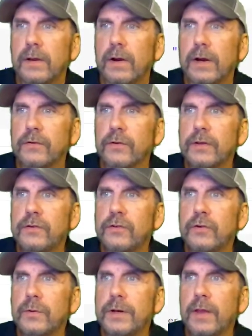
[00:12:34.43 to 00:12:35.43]
All right, so let's
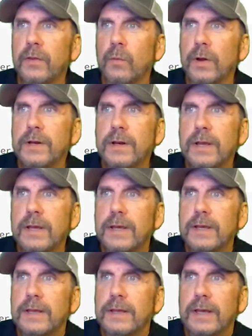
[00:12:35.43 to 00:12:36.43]
do another one.
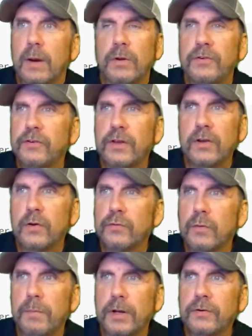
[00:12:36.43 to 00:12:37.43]
And we're just going to go
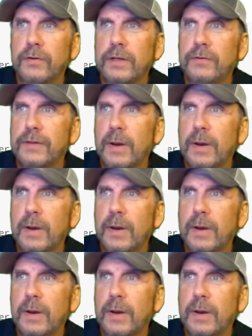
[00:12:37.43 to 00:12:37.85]
through a bunch of these.